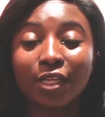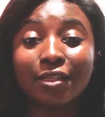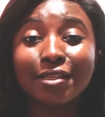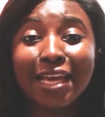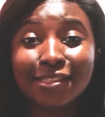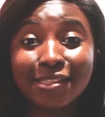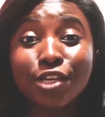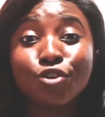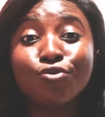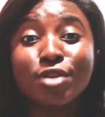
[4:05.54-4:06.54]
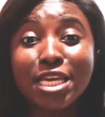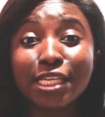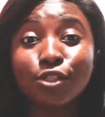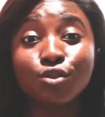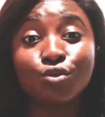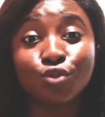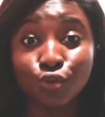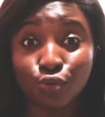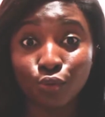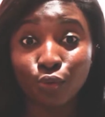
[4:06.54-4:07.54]
The next thing you need to
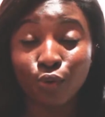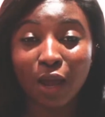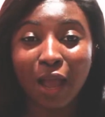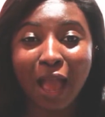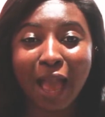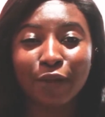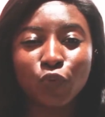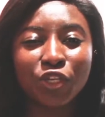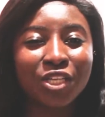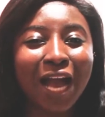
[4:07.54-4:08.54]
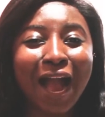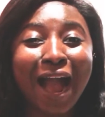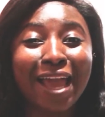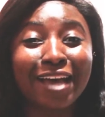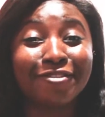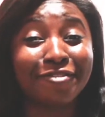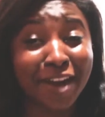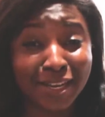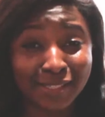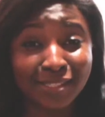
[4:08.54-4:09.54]
do, and which I
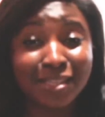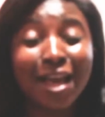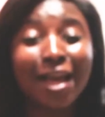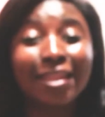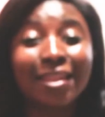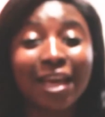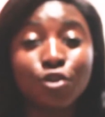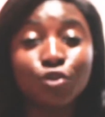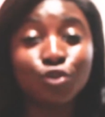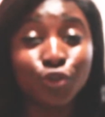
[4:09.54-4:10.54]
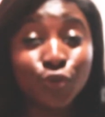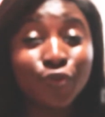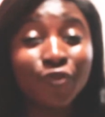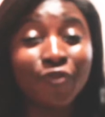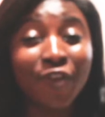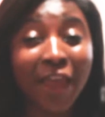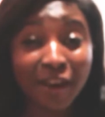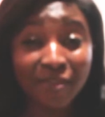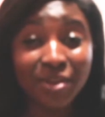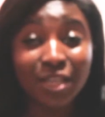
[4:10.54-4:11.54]
advise that you do
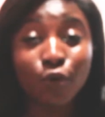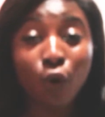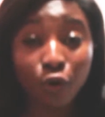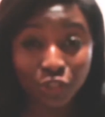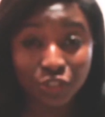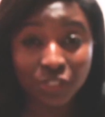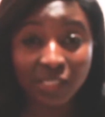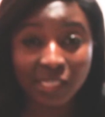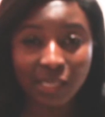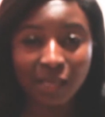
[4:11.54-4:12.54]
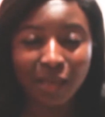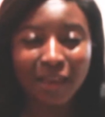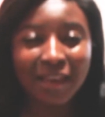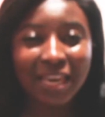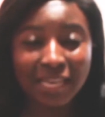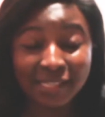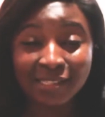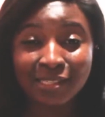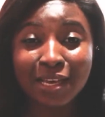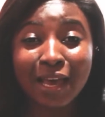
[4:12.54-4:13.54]
very cautiously,
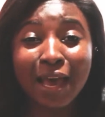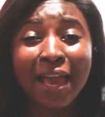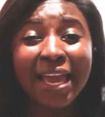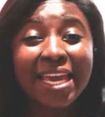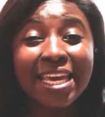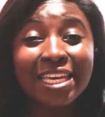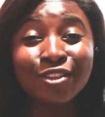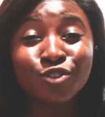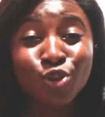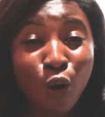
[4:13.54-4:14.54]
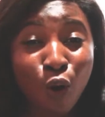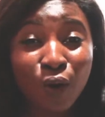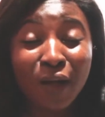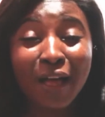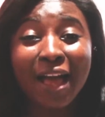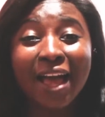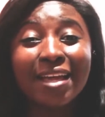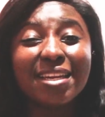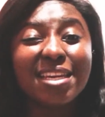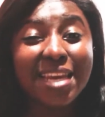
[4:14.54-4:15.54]
is ignore
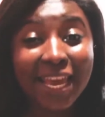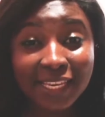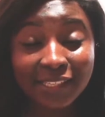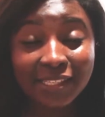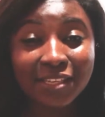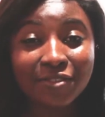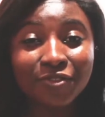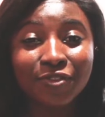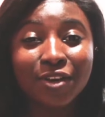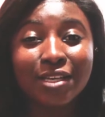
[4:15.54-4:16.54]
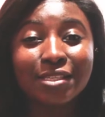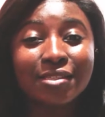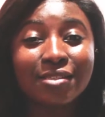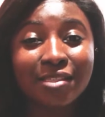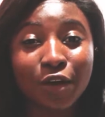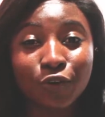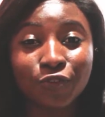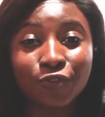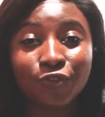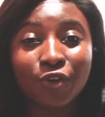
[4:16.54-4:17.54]
negative
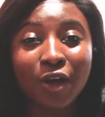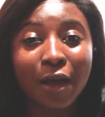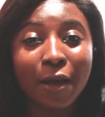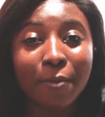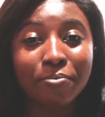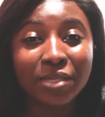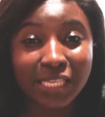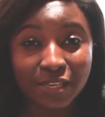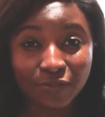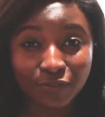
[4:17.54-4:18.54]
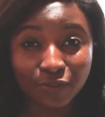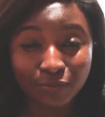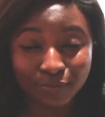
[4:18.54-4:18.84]
self-belief.